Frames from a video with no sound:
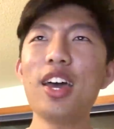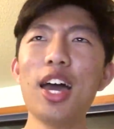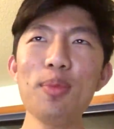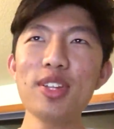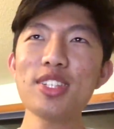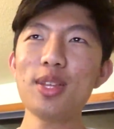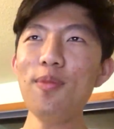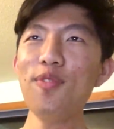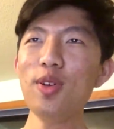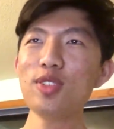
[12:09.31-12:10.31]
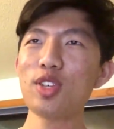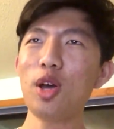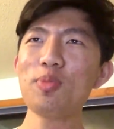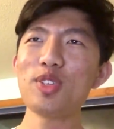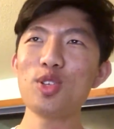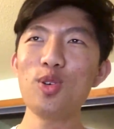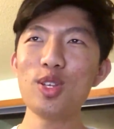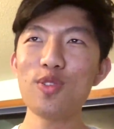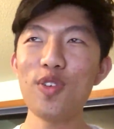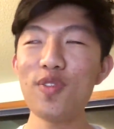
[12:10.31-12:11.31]
I mean, some phones go up to
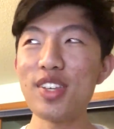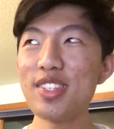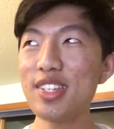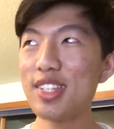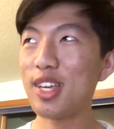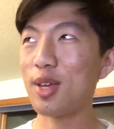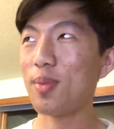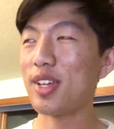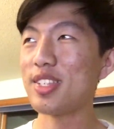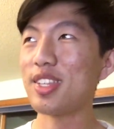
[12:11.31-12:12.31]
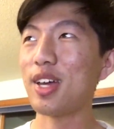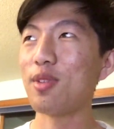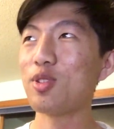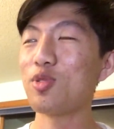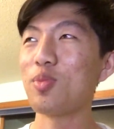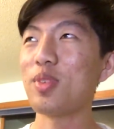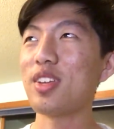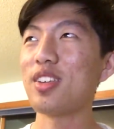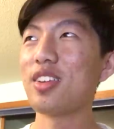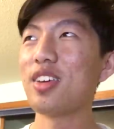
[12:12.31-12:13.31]
256 gigabytes now, which would
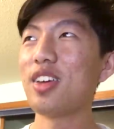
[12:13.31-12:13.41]
mean